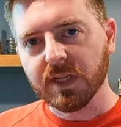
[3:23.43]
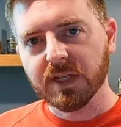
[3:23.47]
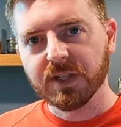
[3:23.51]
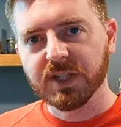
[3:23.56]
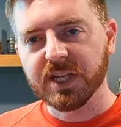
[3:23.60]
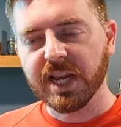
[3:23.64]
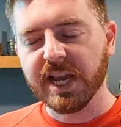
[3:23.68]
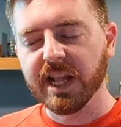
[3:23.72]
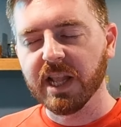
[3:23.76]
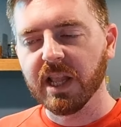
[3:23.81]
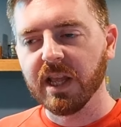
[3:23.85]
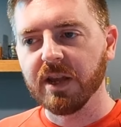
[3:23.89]

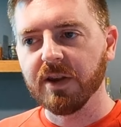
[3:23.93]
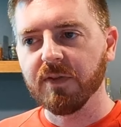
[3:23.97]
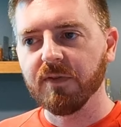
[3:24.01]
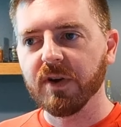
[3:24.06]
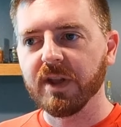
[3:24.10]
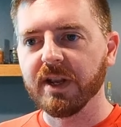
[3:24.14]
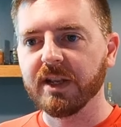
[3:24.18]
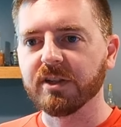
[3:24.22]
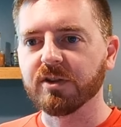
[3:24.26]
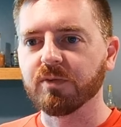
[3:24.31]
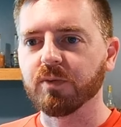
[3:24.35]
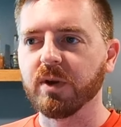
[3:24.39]
Tail end of
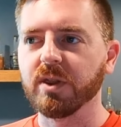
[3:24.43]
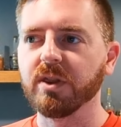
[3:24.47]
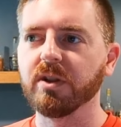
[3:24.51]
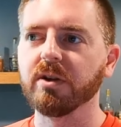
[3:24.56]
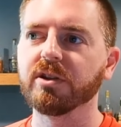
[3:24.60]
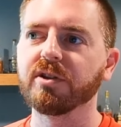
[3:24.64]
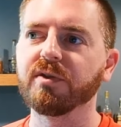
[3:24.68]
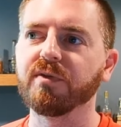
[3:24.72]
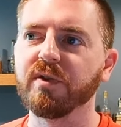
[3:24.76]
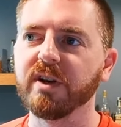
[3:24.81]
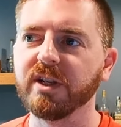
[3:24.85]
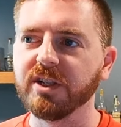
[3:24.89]
it is when
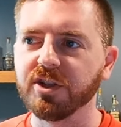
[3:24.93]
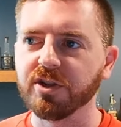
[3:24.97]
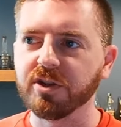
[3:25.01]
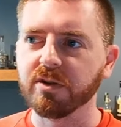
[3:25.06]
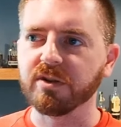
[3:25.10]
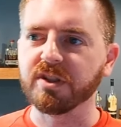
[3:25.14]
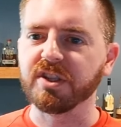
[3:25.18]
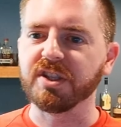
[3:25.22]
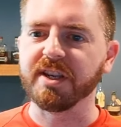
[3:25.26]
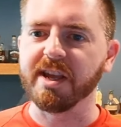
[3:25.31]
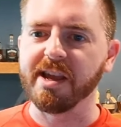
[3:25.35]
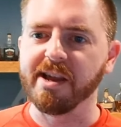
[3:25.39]
those French
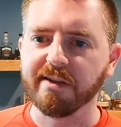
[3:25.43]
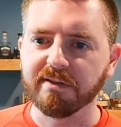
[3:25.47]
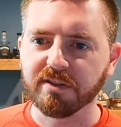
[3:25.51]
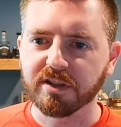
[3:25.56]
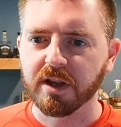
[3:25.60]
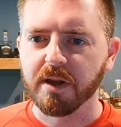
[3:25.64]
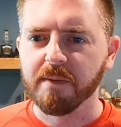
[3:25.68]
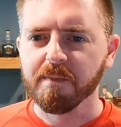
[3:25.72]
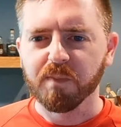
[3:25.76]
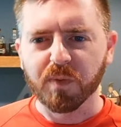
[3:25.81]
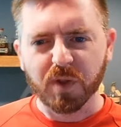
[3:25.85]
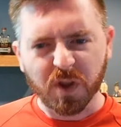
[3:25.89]
oak staves
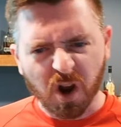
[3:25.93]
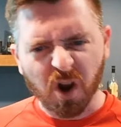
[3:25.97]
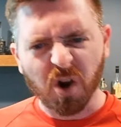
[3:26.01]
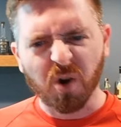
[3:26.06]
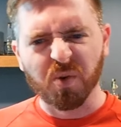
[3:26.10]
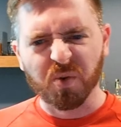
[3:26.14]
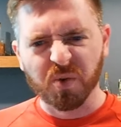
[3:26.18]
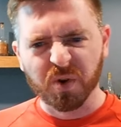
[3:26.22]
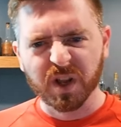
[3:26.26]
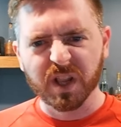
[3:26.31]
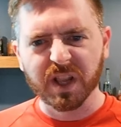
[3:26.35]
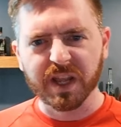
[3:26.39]

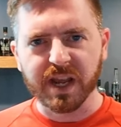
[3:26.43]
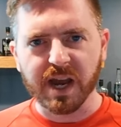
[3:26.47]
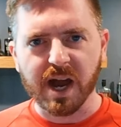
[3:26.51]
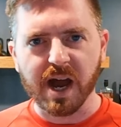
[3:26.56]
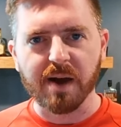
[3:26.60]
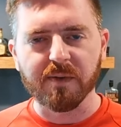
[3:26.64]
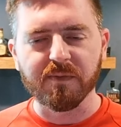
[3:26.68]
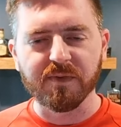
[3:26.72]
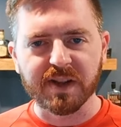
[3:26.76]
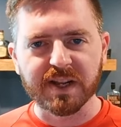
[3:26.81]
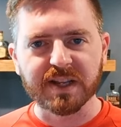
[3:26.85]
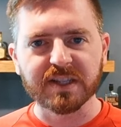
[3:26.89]
are really
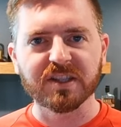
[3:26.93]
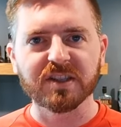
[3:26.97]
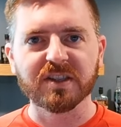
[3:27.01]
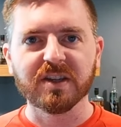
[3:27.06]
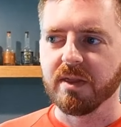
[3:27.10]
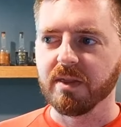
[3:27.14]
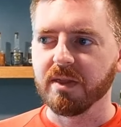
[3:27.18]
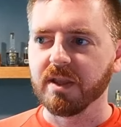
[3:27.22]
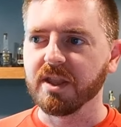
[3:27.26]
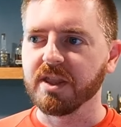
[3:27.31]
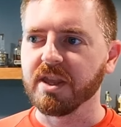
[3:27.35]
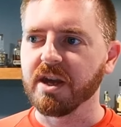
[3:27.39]
obvious
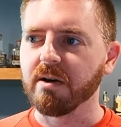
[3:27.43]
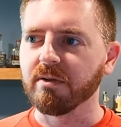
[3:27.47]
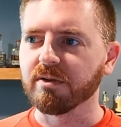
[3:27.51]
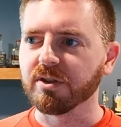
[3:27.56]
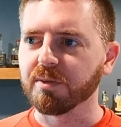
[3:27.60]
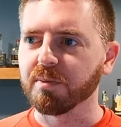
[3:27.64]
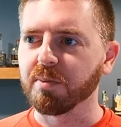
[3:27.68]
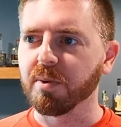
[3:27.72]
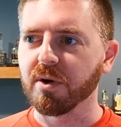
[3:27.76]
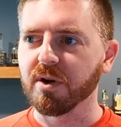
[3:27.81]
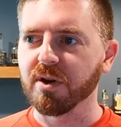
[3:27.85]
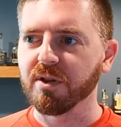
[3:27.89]
that was
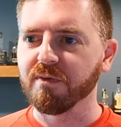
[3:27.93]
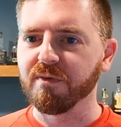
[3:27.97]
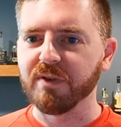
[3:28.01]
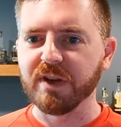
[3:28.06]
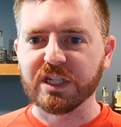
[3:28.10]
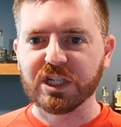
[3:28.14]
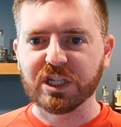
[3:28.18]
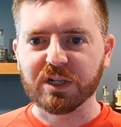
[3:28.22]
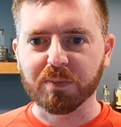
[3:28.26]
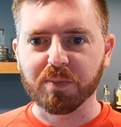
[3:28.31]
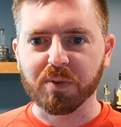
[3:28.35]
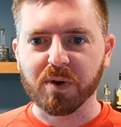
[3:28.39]
a part of the
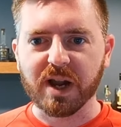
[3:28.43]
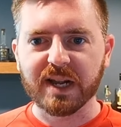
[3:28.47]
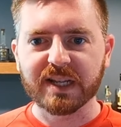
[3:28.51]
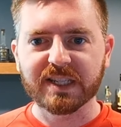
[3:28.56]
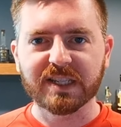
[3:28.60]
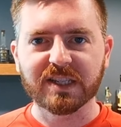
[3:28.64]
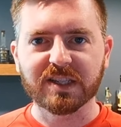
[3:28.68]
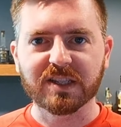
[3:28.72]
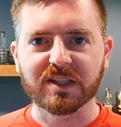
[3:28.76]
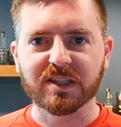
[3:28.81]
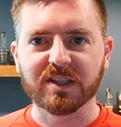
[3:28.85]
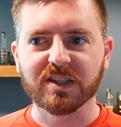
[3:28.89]
finishing
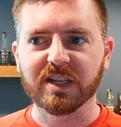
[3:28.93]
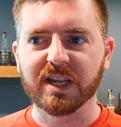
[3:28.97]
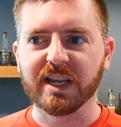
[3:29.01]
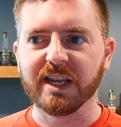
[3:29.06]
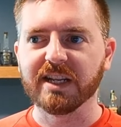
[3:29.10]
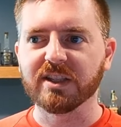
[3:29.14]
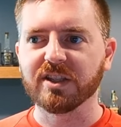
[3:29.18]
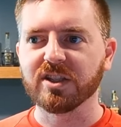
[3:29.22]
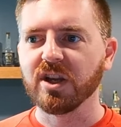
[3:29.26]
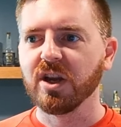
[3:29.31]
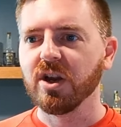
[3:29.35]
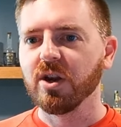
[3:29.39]
process because it
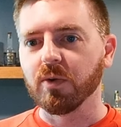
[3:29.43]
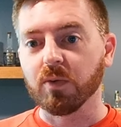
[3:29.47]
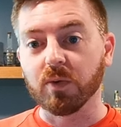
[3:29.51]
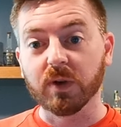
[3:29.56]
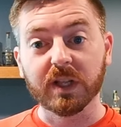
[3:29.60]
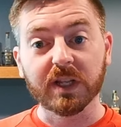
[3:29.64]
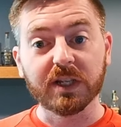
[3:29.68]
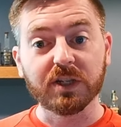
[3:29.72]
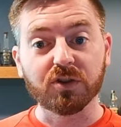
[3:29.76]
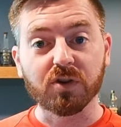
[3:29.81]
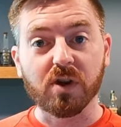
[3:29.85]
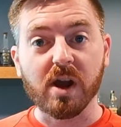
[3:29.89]
gets
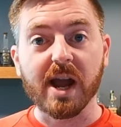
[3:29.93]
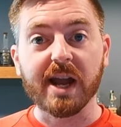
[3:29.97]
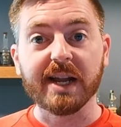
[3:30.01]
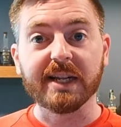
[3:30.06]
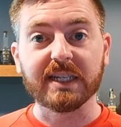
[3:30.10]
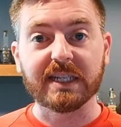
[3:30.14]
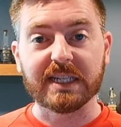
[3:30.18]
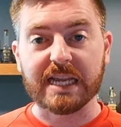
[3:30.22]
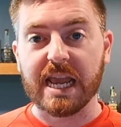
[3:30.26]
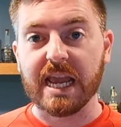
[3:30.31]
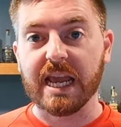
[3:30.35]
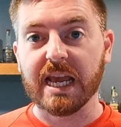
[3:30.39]
really dry
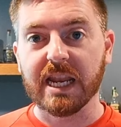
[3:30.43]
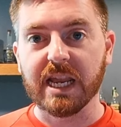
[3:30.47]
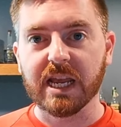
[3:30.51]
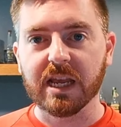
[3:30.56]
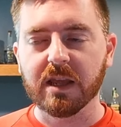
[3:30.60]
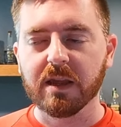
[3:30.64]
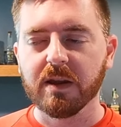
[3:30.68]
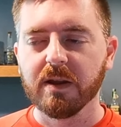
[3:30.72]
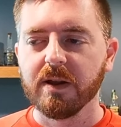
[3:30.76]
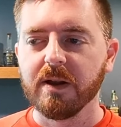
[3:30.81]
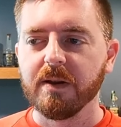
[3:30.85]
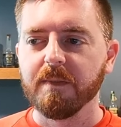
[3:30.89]
and
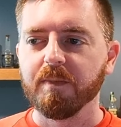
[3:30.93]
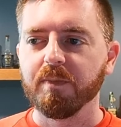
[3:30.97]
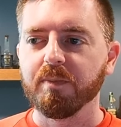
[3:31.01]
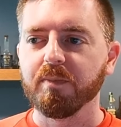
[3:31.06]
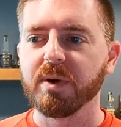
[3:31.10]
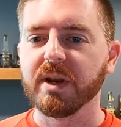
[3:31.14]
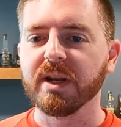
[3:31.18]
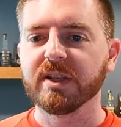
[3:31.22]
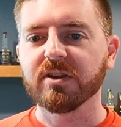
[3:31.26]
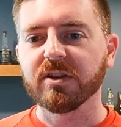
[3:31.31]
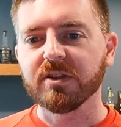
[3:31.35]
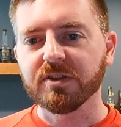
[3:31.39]
tannic,
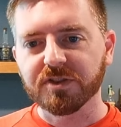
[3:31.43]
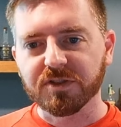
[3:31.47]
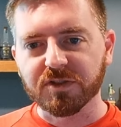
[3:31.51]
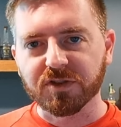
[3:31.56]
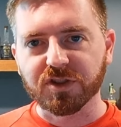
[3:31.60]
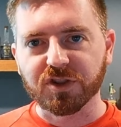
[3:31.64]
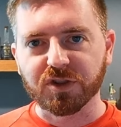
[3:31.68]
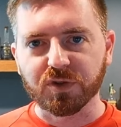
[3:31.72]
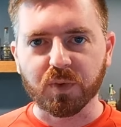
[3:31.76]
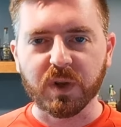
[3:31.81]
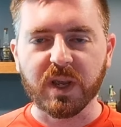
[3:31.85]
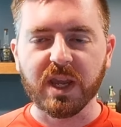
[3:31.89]
but it's also
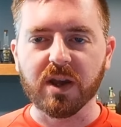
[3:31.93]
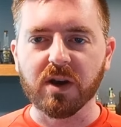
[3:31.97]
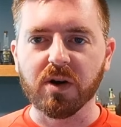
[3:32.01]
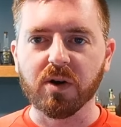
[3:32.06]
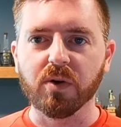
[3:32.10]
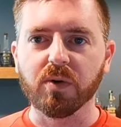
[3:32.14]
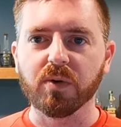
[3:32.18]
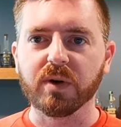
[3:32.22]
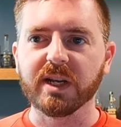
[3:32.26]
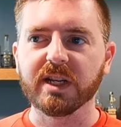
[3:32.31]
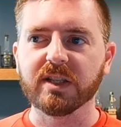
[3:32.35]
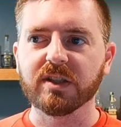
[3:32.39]
sweet
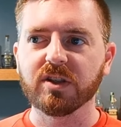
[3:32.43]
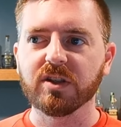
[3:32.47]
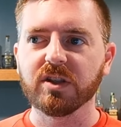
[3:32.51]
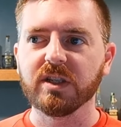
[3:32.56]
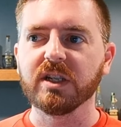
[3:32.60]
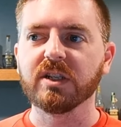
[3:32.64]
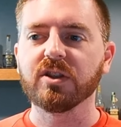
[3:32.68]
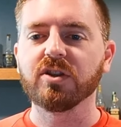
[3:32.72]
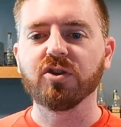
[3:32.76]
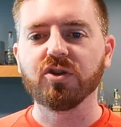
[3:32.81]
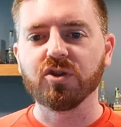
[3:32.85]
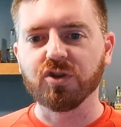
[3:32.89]
oak. It's
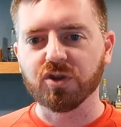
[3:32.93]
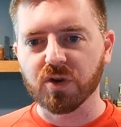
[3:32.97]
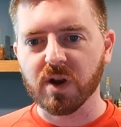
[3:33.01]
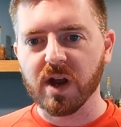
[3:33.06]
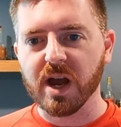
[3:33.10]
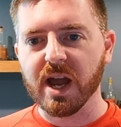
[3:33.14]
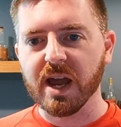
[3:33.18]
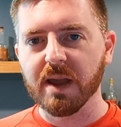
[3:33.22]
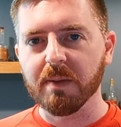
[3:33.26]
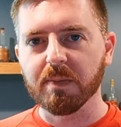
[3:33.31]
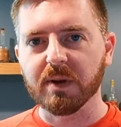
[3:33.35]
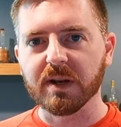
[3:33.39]

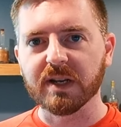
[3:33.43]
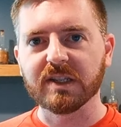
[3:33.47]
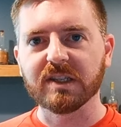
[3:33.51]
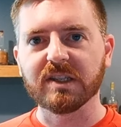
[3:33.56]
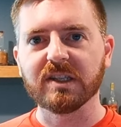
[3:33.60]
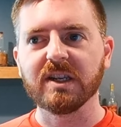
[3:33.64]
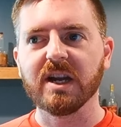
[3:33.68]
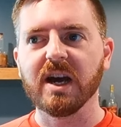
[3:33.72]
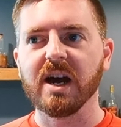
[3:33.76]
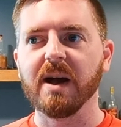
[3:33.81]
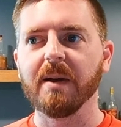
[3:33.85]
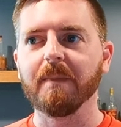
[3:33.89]
dry, but it's
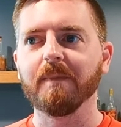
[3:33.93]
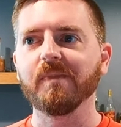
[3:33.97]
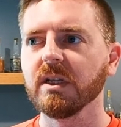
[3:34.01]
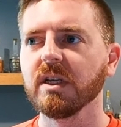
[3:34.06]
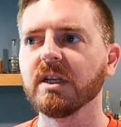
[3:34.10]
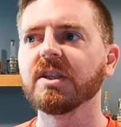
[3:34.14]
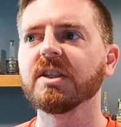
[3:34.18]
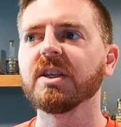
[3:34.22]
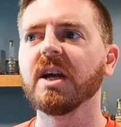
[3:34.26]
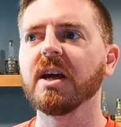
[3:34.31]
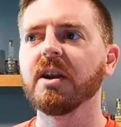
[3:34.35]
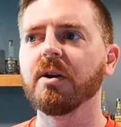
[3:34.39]
not
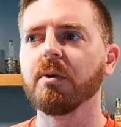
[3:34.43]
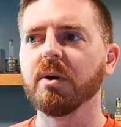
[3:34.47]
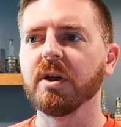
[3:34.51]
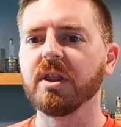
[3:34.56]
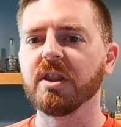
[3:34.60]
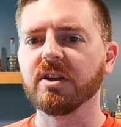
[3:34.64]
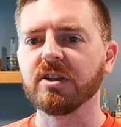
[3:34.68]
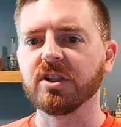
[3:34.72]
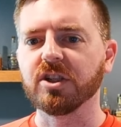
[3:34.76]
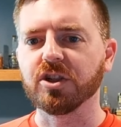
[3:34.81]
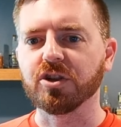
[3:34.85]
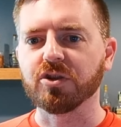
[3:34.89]
in a way
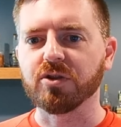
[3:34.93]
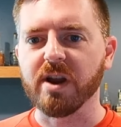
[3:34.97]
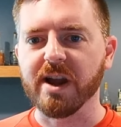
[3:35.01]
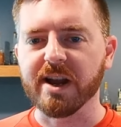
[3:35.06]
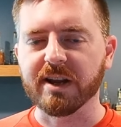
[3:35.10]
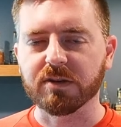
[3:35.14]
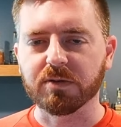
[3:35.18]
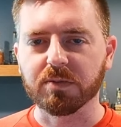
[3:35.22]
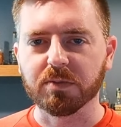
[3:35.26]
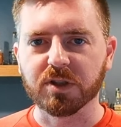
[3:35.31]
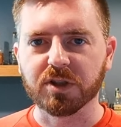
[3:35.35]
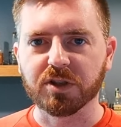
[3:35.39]
that
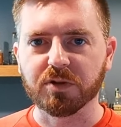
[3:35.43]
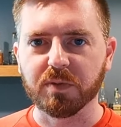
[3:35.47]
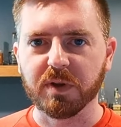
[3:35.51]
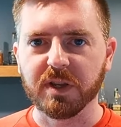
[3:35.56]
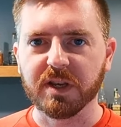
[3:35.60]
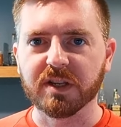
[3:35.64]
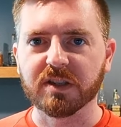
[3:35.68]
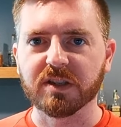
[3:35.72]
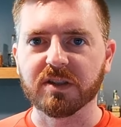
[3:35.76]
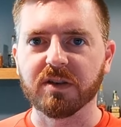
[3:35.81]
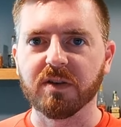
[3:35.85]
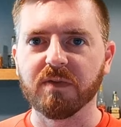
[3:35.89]
detracts from the
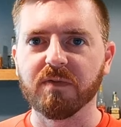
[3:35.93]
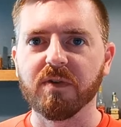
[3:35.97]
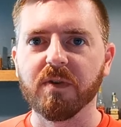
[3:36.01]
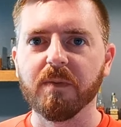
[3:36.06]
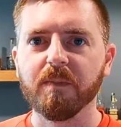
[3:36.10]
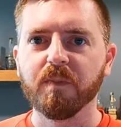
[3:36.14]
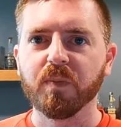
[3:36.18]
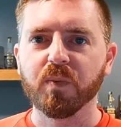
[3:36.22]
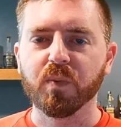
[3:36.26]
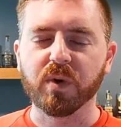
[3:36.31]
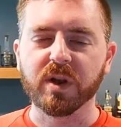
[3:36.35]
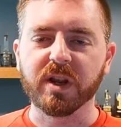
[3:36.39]
sweetness of
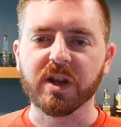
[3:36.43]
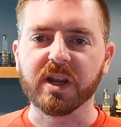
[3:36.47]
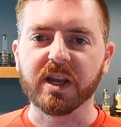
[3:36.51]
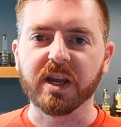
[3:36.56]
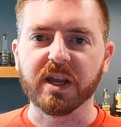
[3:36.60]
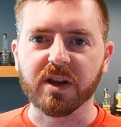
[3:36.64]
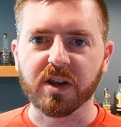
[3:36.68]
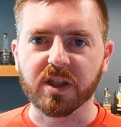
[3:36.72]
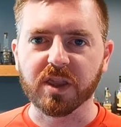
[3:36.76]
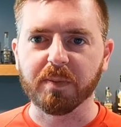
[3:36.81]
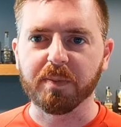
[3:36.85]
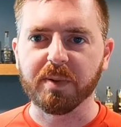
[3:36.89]
what you're
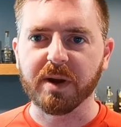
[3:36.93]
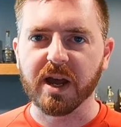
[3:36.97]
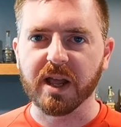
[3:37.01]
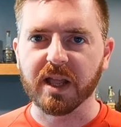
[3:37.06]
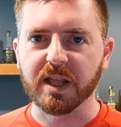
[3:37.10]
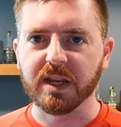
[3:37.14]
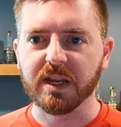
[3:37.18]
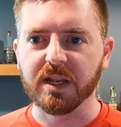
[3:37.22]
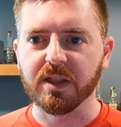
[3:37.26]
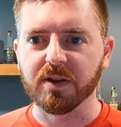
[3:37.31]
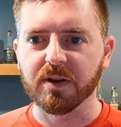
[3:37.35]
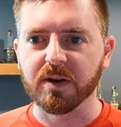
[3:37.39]
getting on the
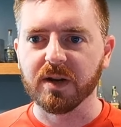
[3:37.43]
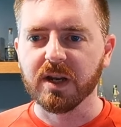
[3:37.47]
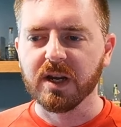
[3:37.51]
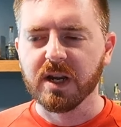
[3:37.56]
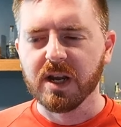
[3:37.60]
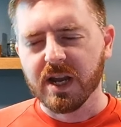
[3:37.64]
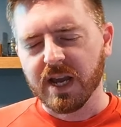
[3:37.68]
palate either.